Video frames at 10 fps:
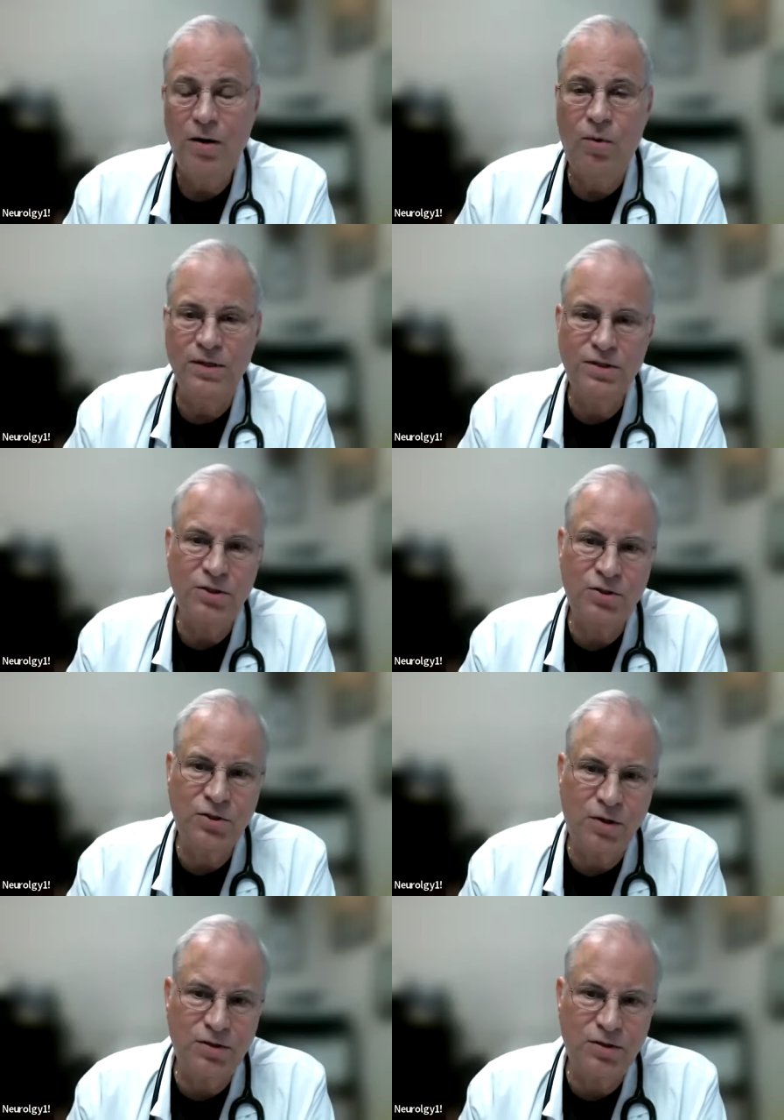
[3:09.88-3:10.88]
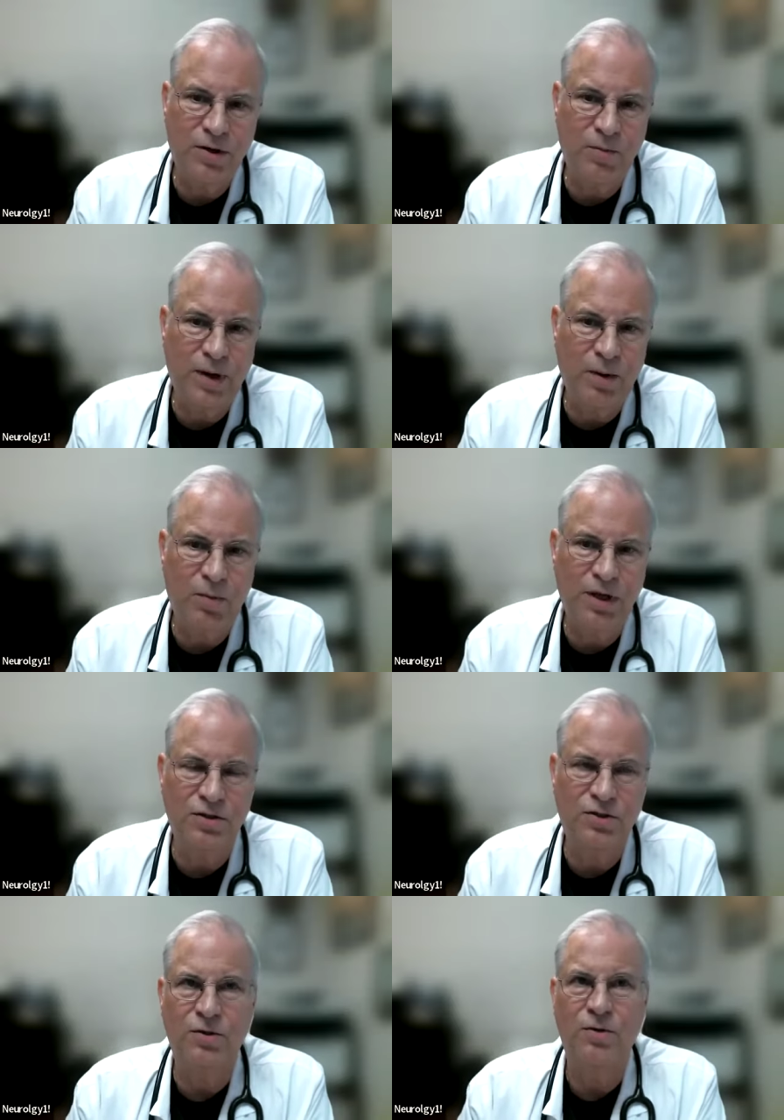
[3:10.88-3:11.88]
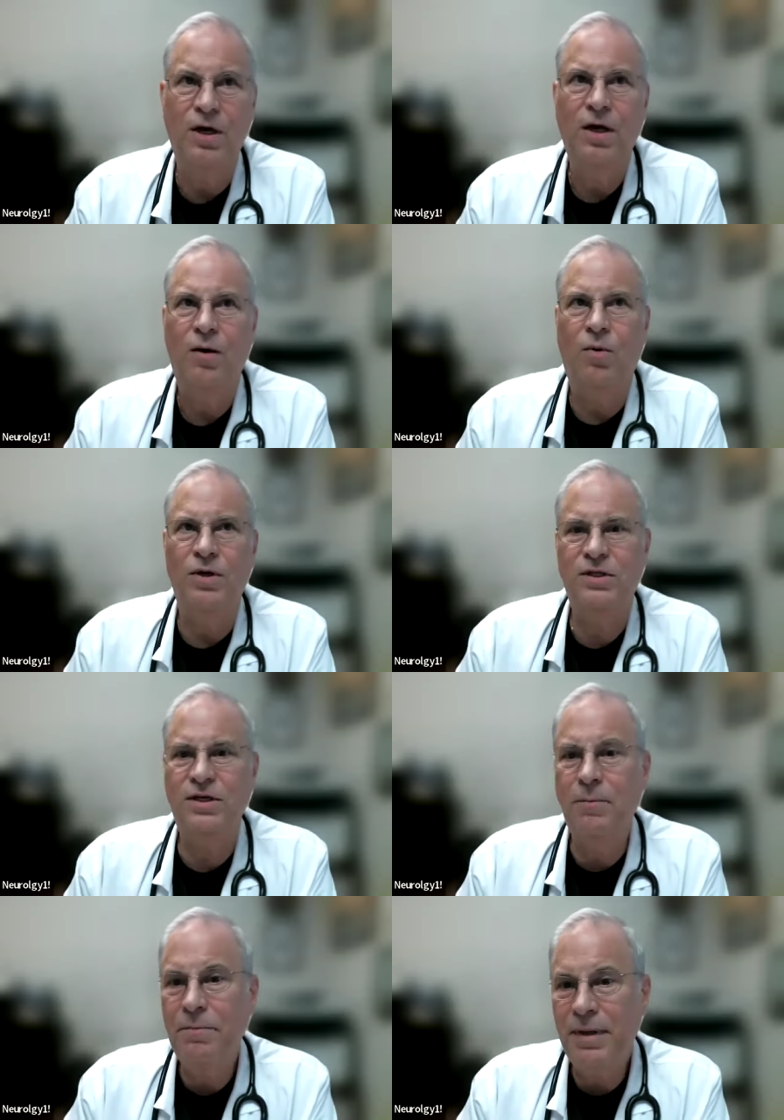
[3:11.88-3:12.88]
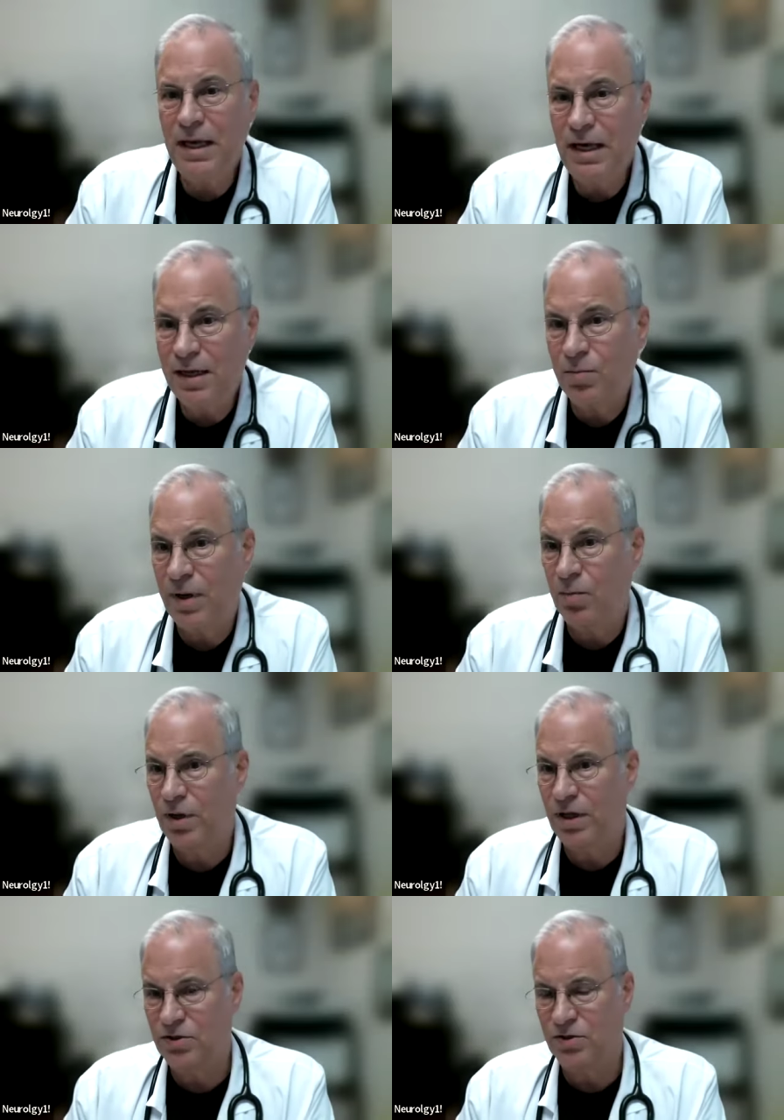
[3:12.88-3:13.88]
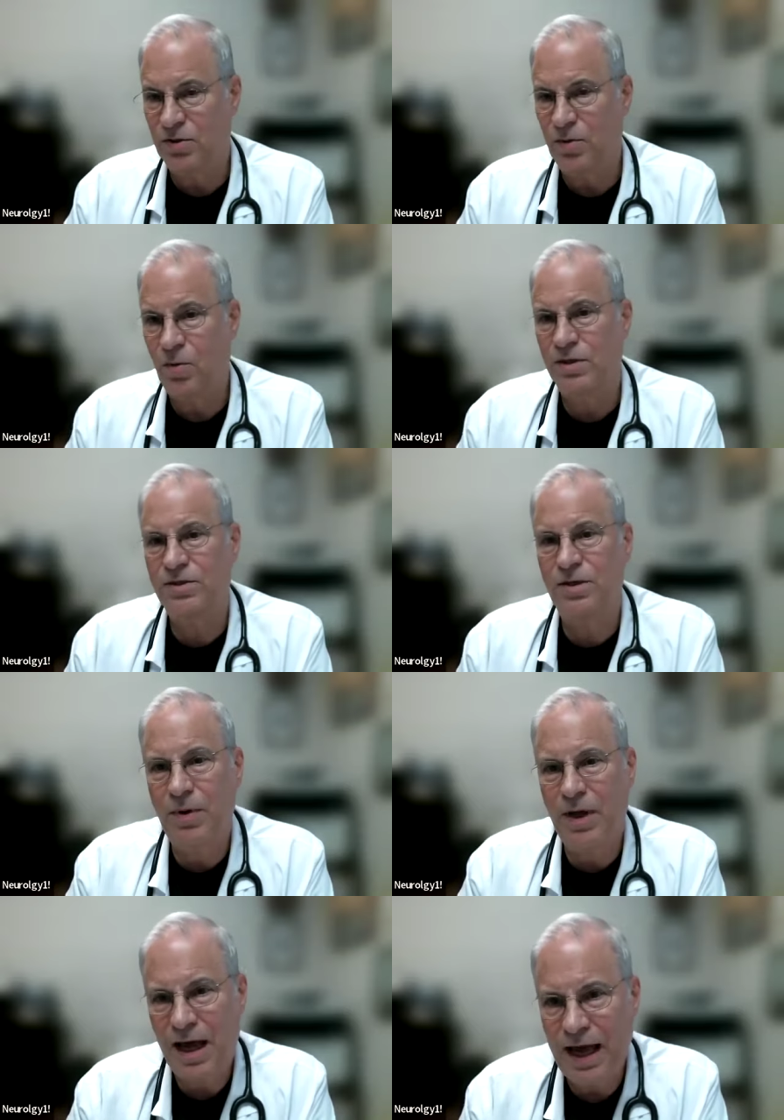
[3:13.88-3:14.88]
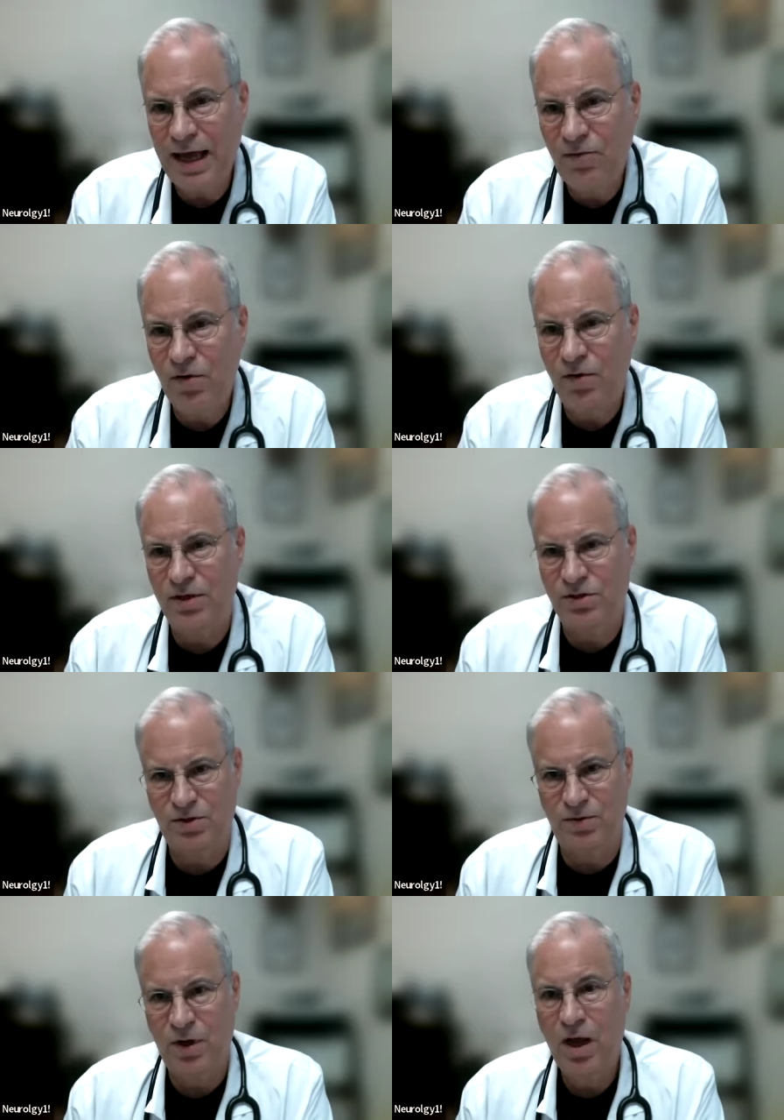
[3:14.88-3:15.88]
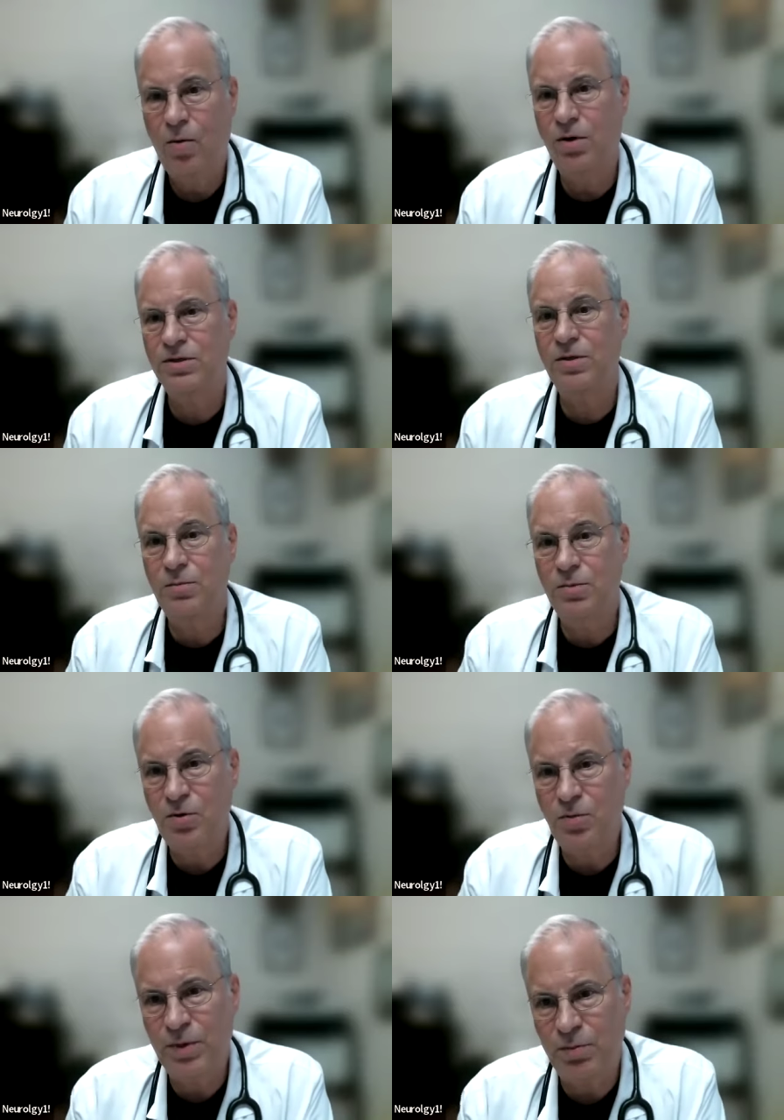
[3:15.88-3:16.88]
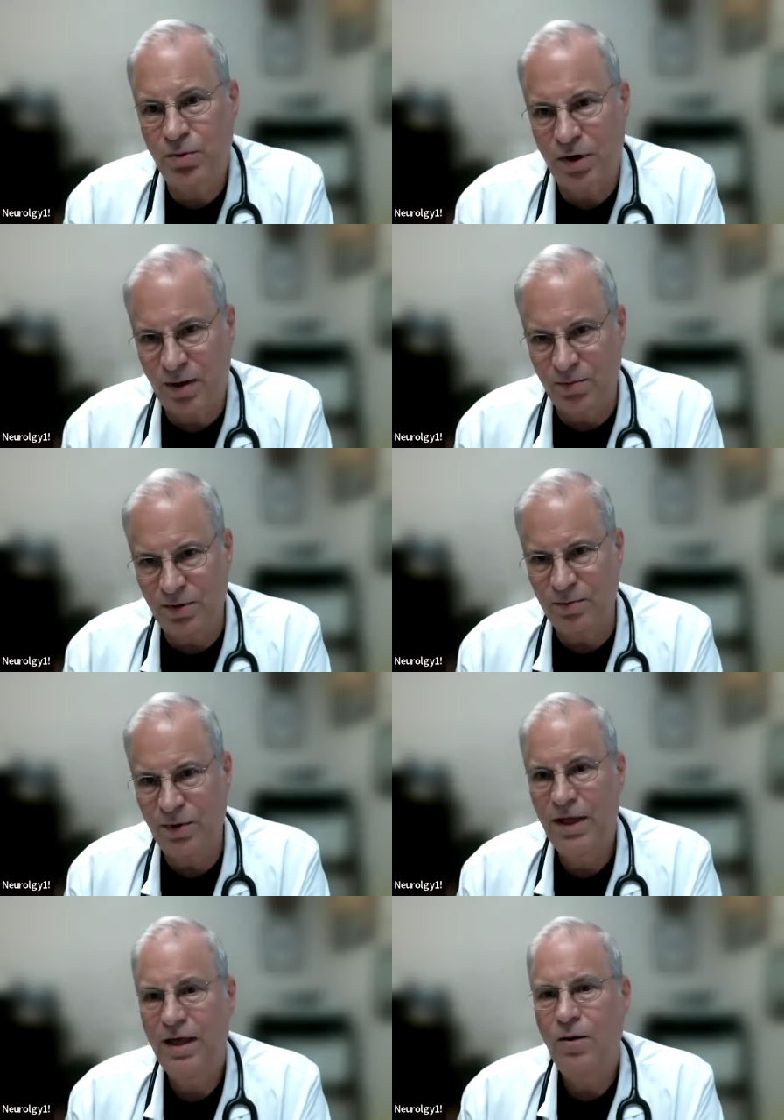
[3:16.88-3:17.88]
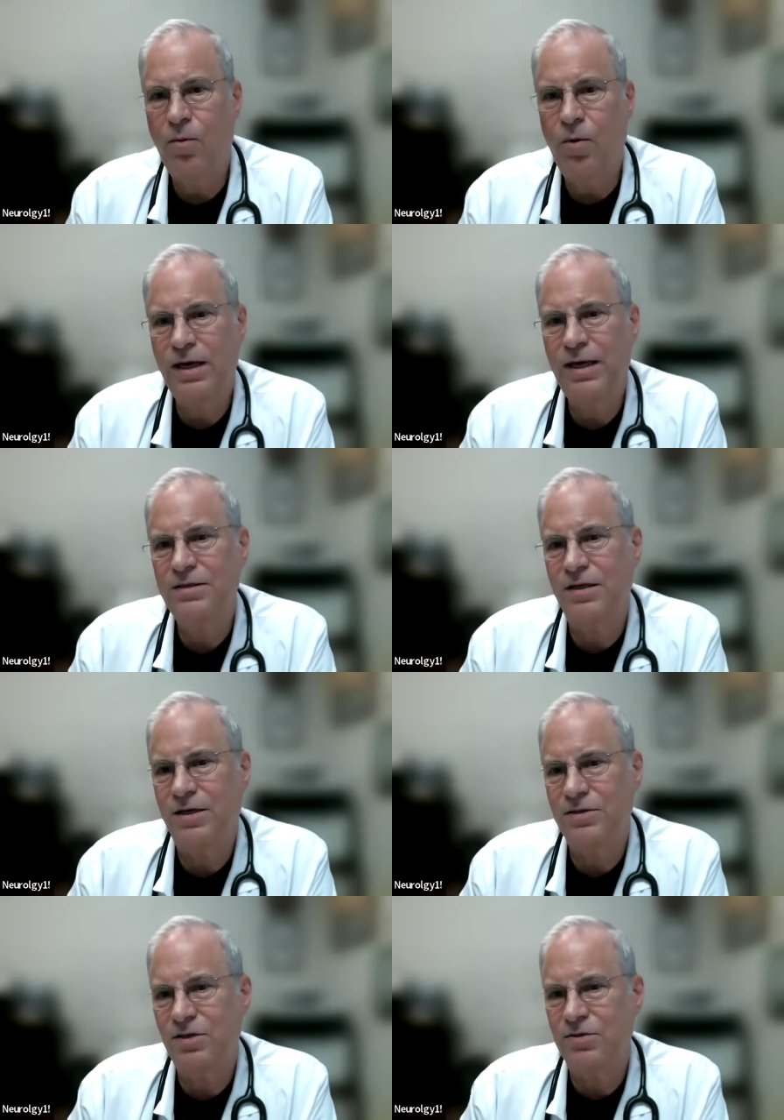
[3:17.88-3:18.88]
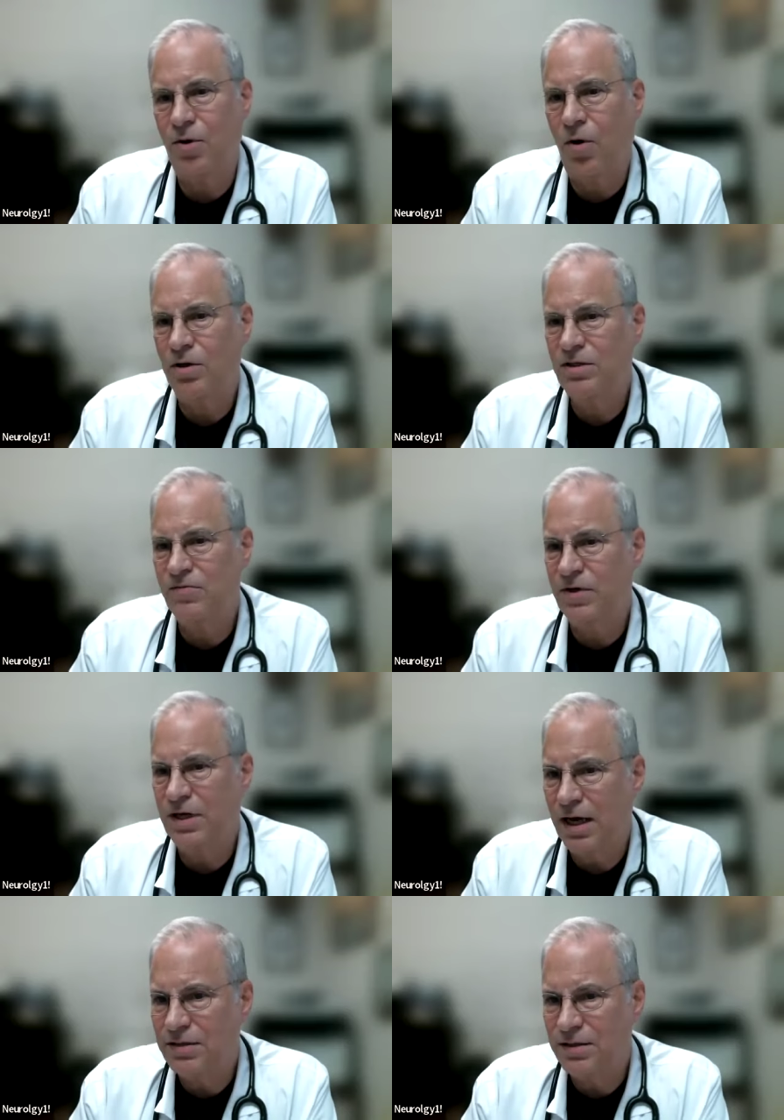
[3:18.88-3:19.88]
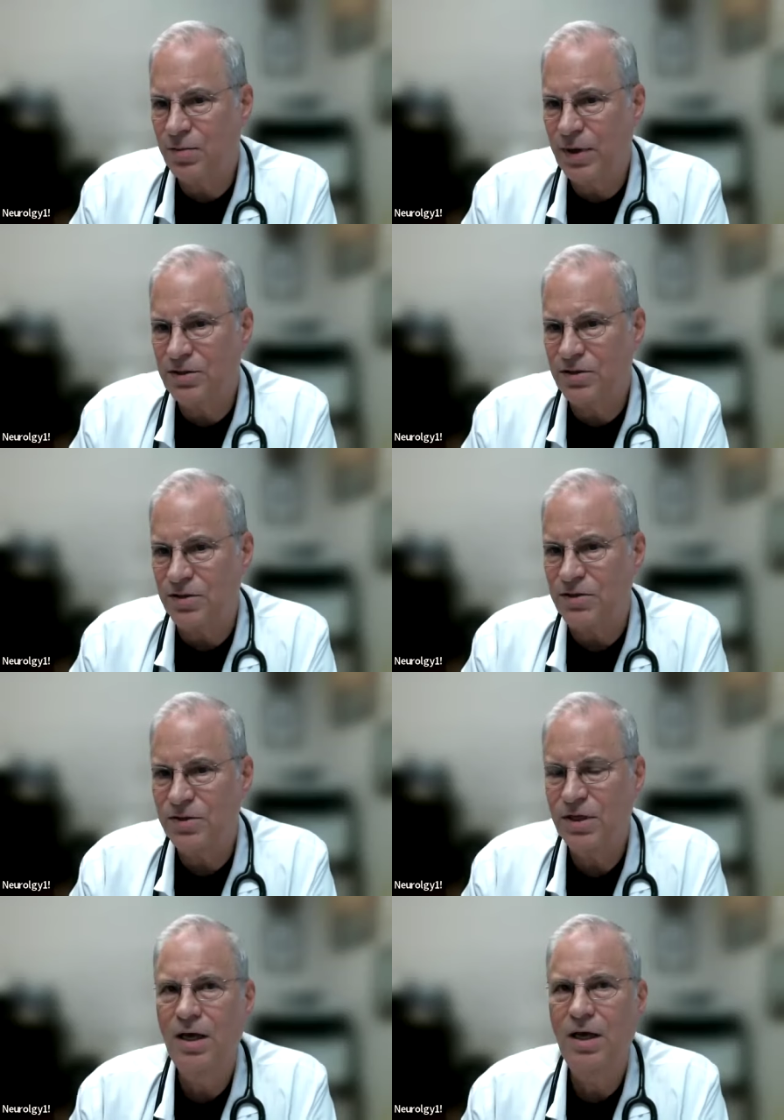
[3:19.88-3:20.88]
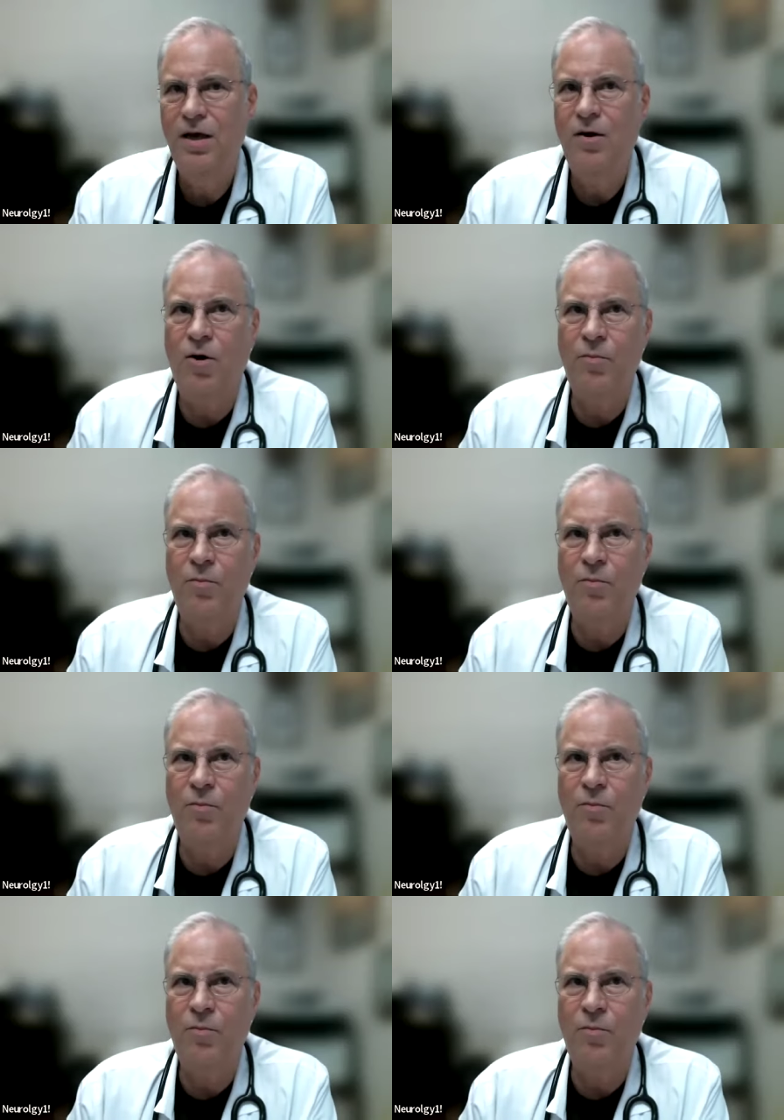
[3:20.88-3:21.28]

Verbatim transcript: Mm-hmm. Was it a short-term memory issue? Was it an immediate memory issue? Was it a behavior issue? Was it a movement problem? What is it? Because there's all different kinds of dementias. True.